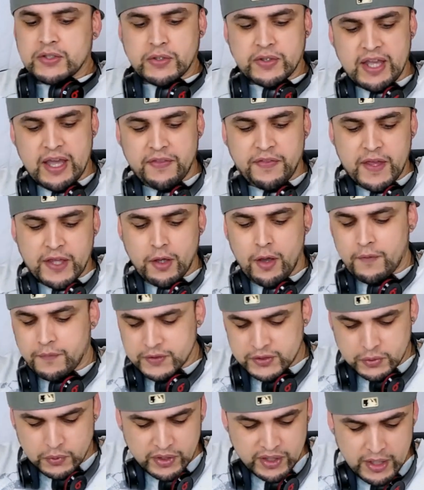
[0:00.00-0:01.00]
So, yeah, thank
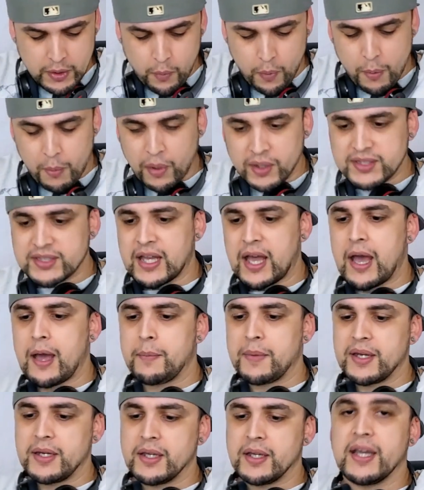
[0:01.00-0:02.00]
y'all for tuning in one more
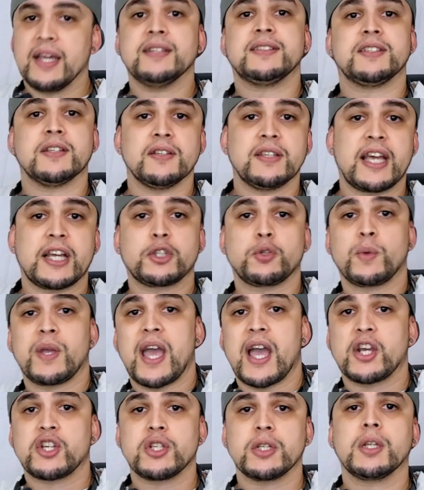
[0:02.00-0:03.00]
time. And until next
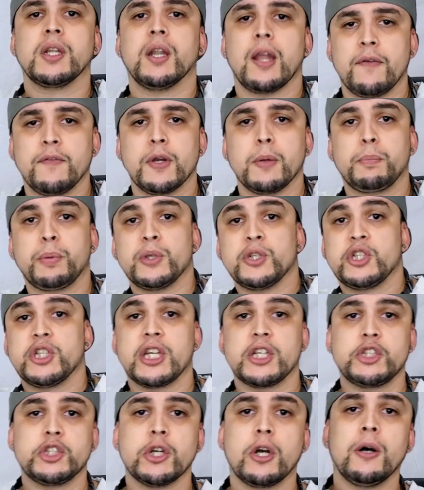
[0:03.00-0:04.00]
reaction, love and
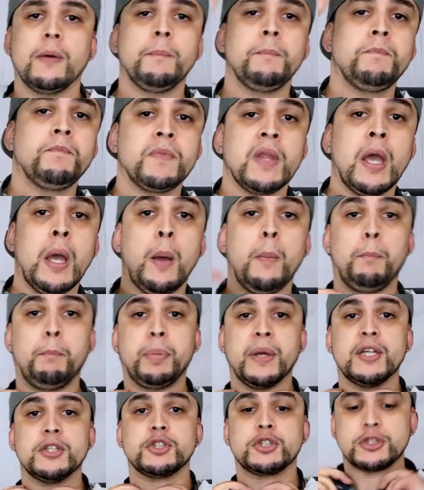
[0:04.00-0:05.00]
appreciate y'all.
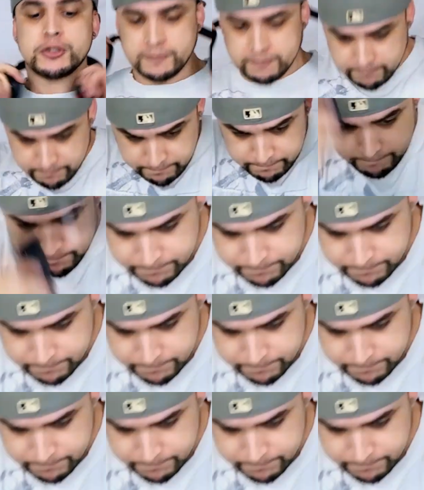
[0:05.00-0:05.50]
Peace.